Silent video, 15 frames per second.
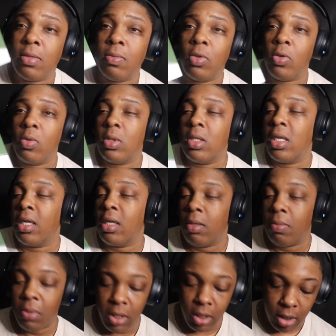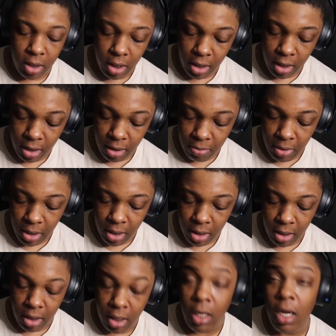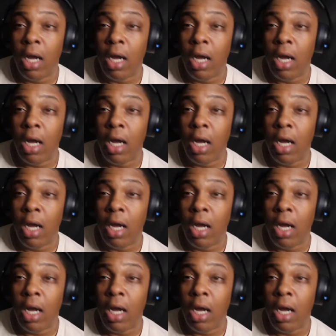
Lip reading: some new Terrapin in, man.